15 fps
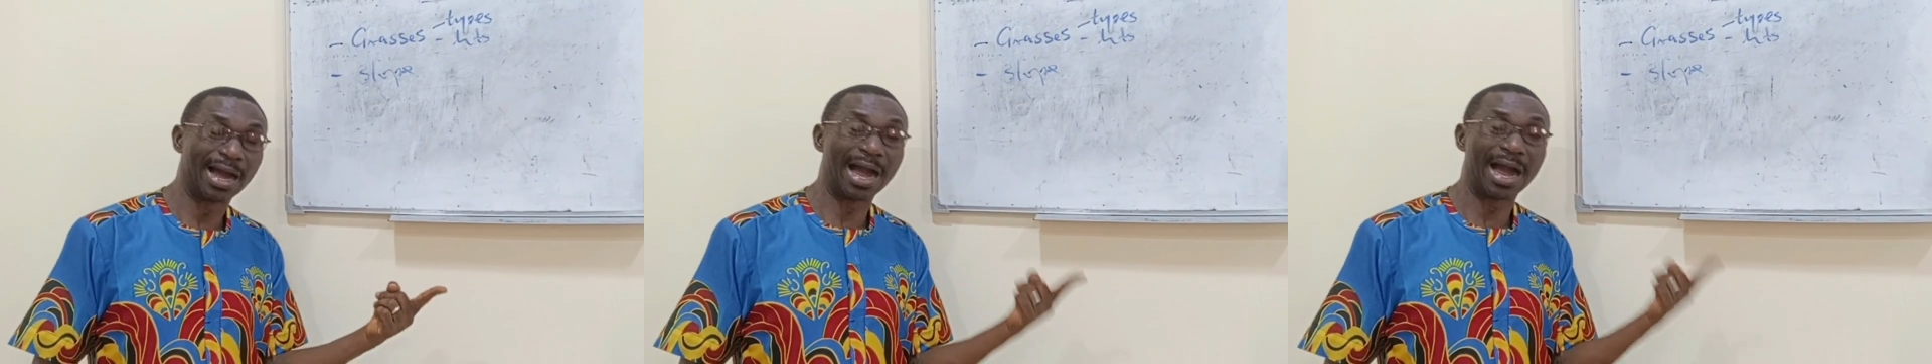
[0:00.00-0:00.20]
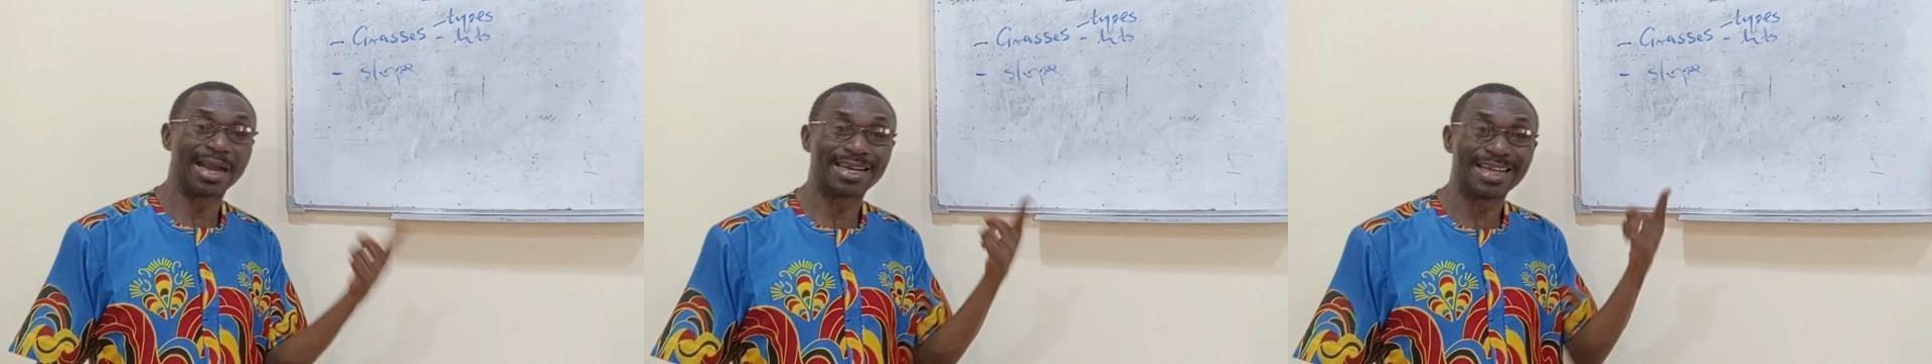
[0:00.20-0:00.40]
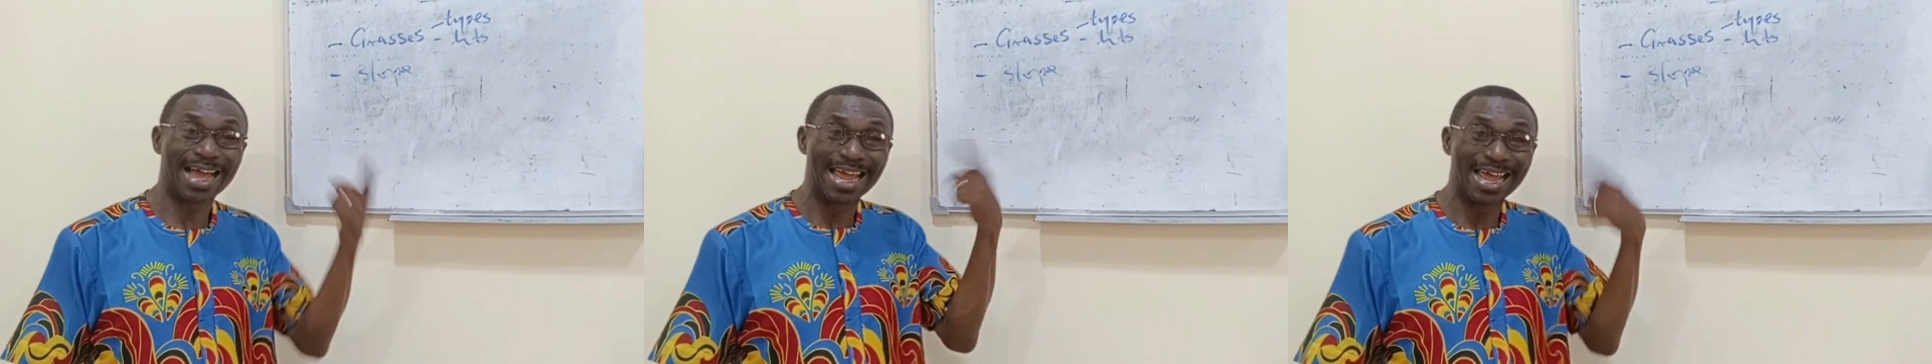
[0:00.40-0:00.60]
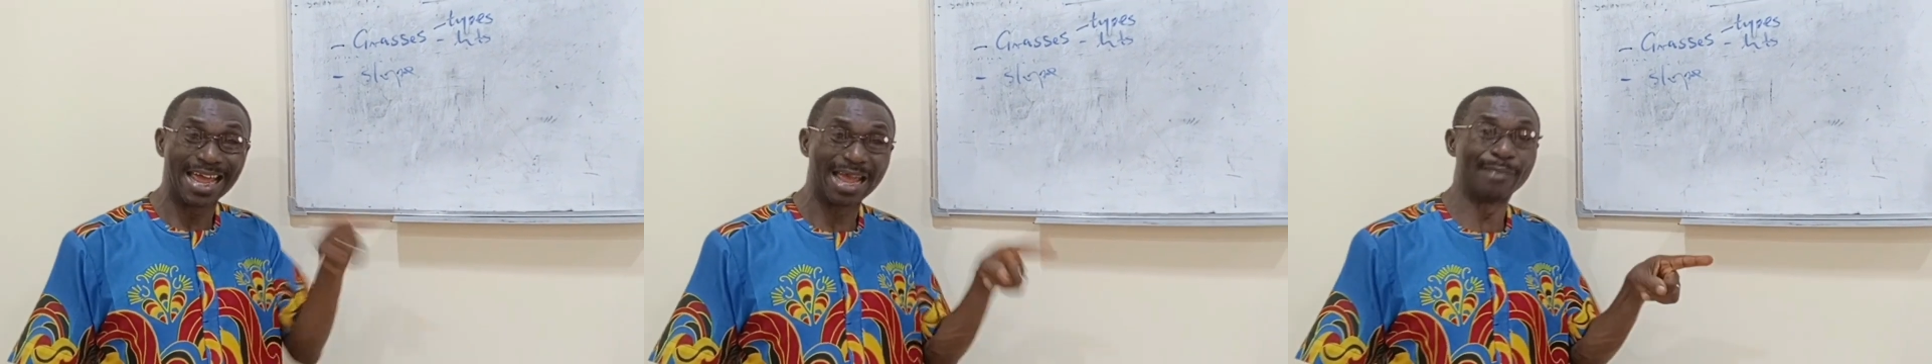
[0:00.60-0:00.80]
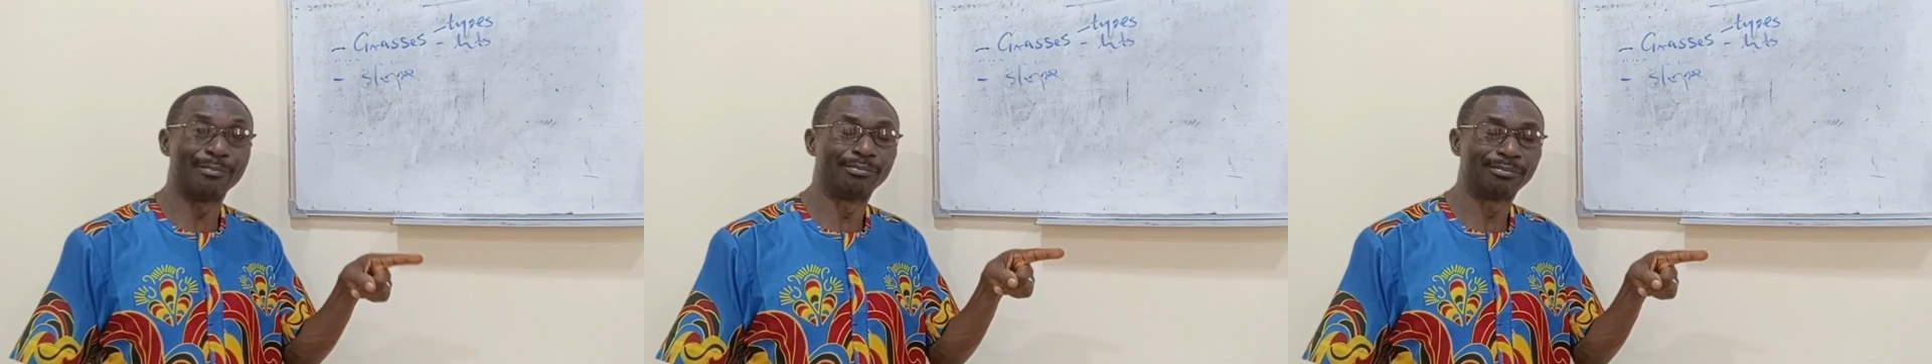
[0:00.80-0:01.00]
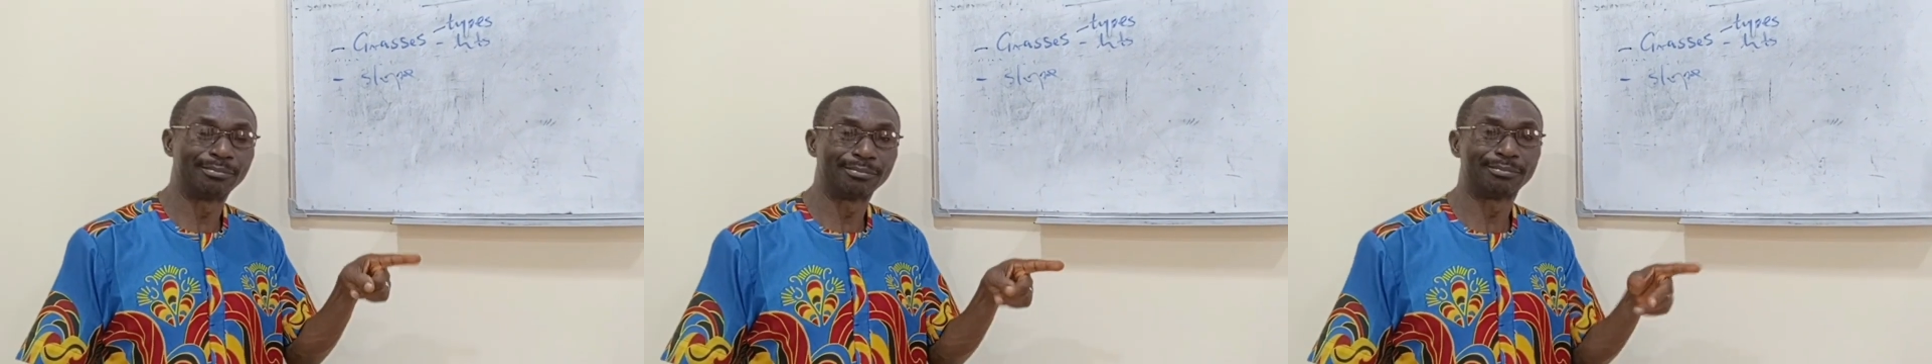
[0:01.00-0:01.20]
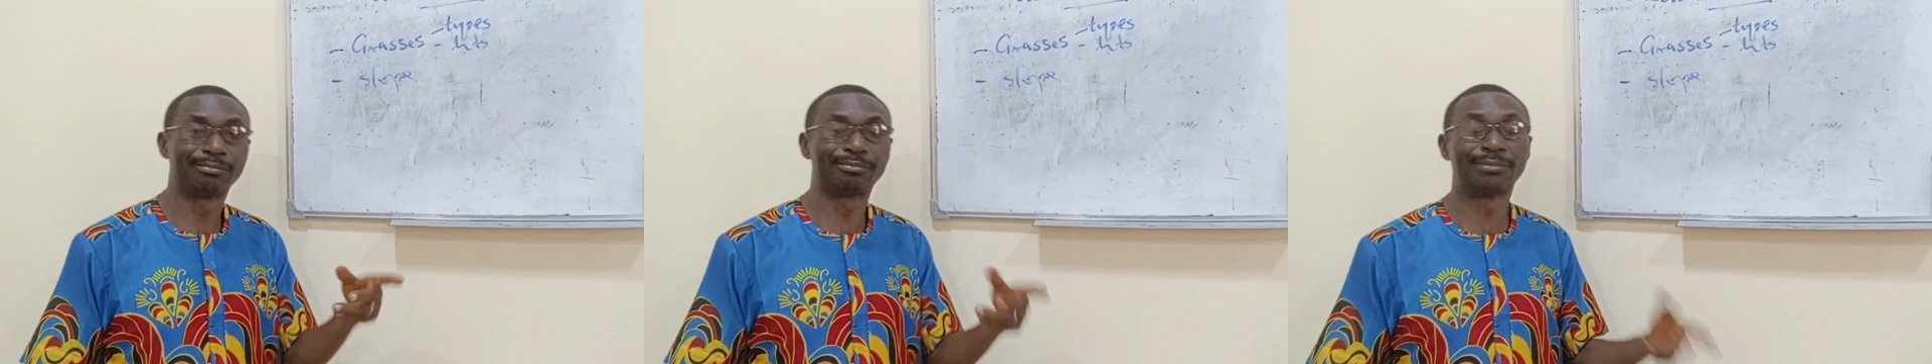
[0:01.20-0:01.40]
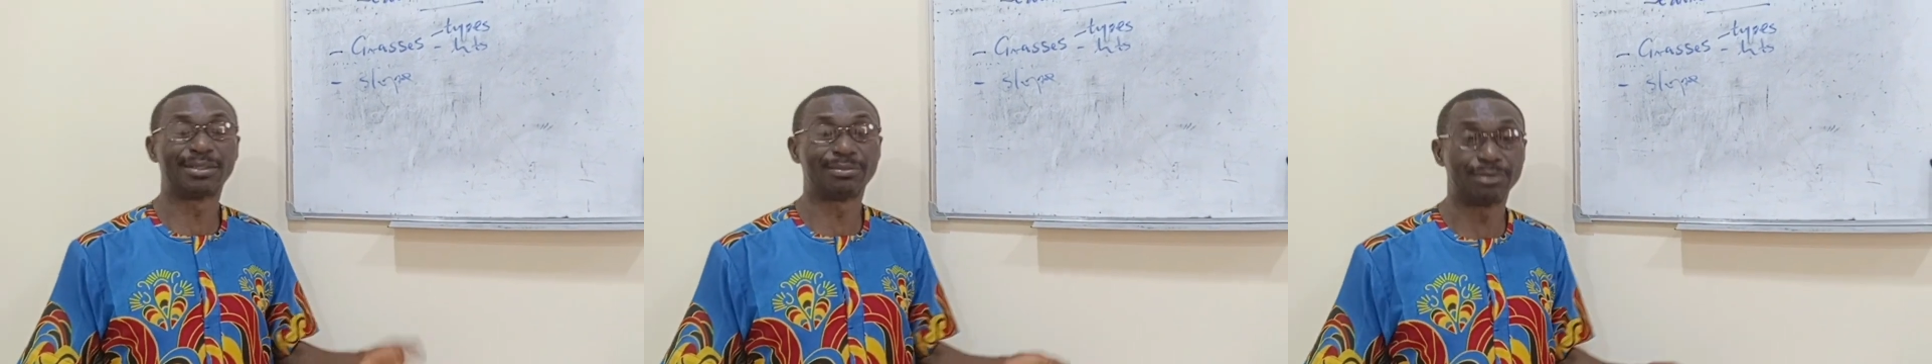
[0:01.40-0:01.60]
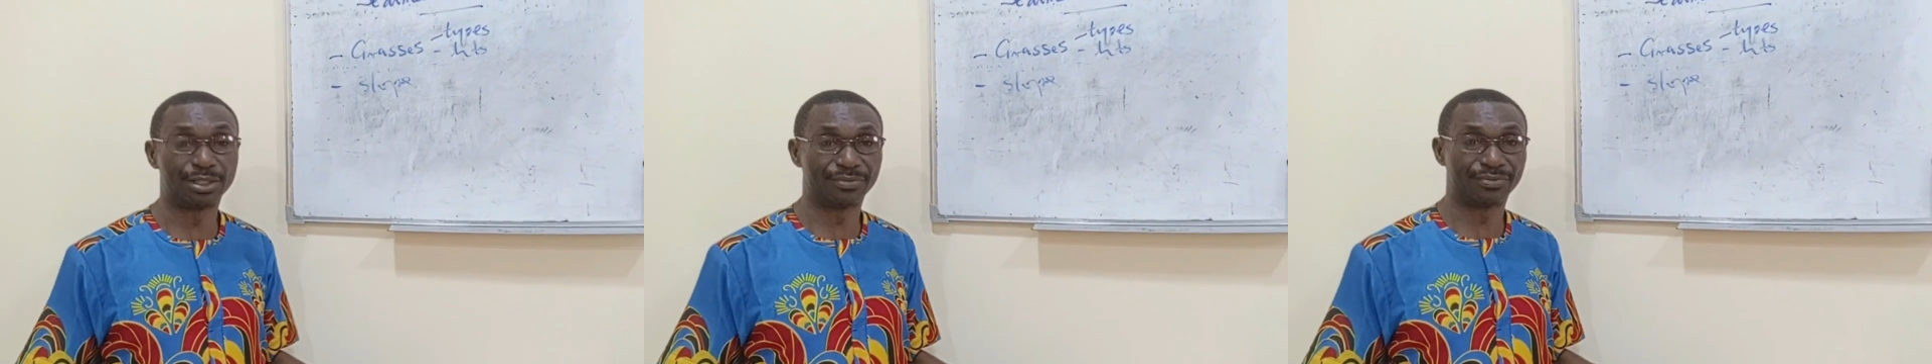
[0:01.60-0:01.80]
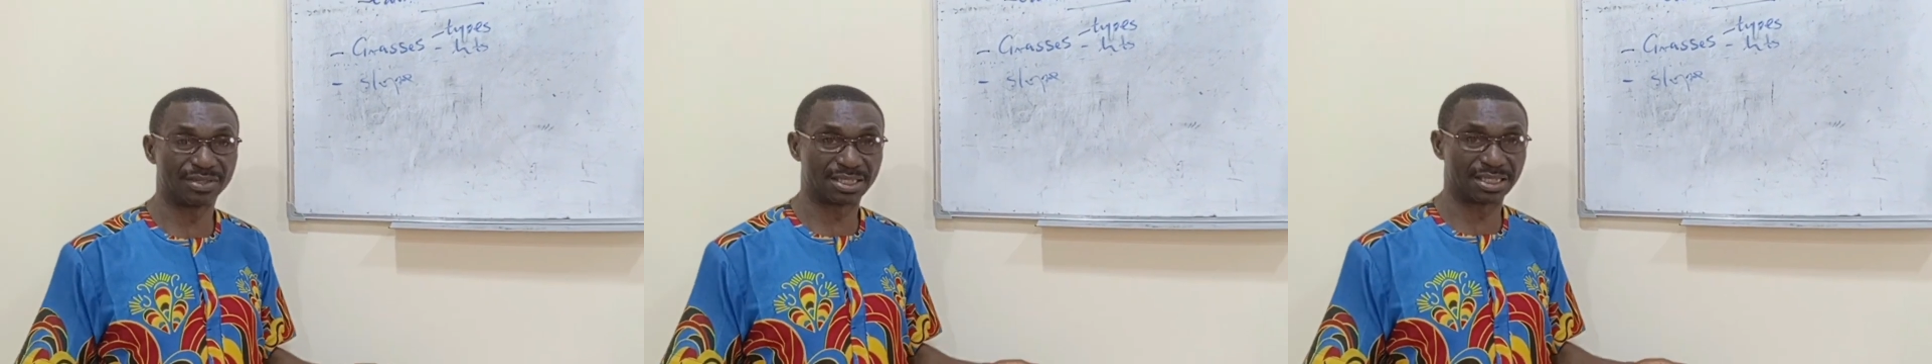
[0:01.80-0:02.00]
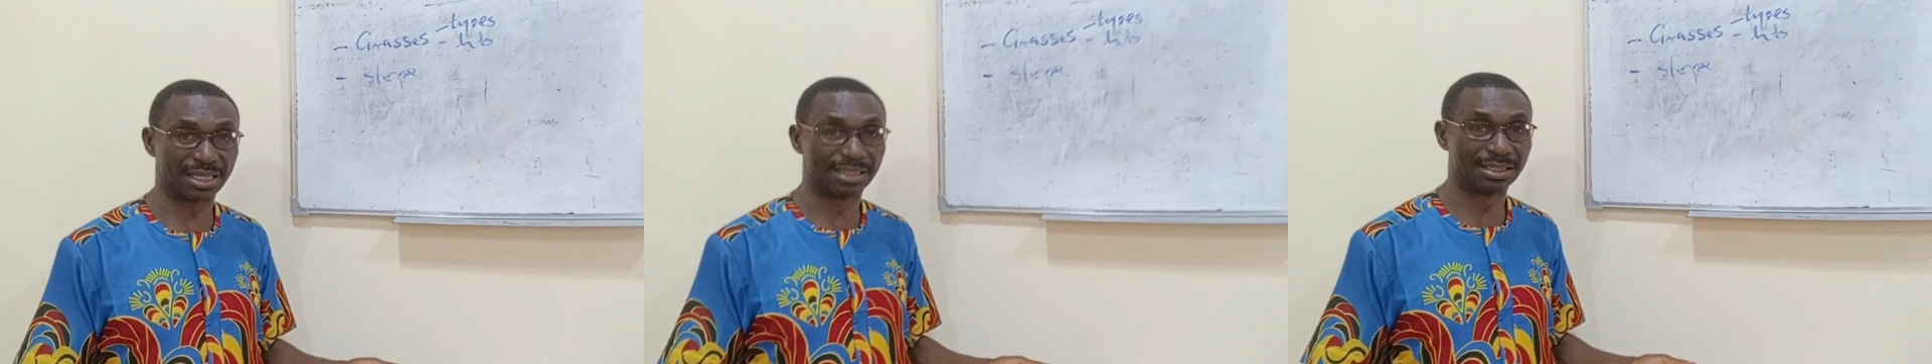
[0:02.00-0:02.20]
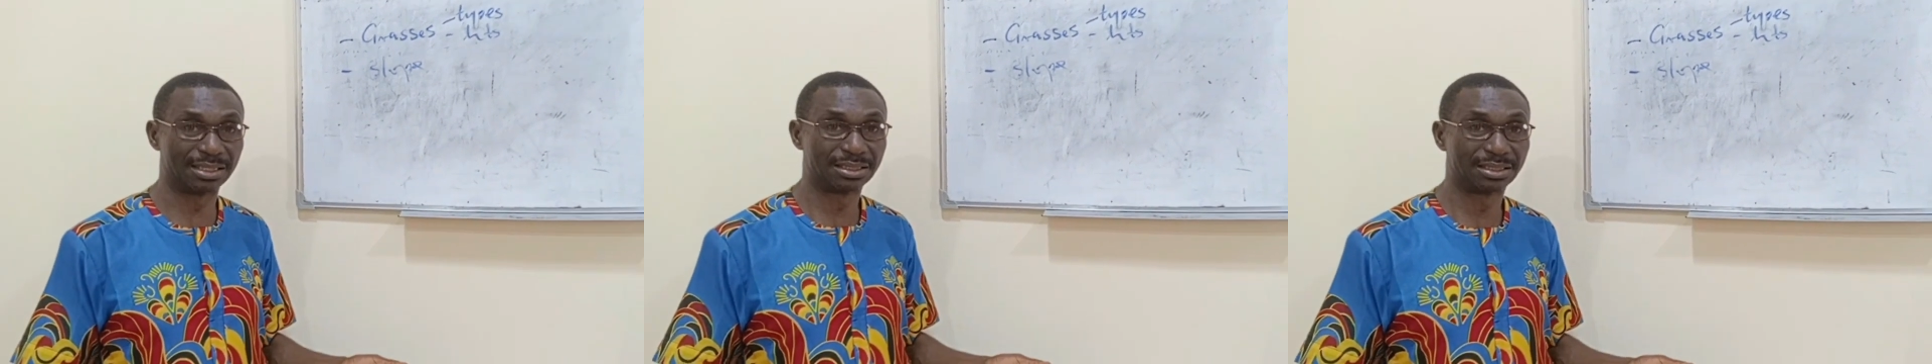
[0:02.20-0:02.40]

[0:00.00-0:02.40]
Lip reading: and their end may be defeated.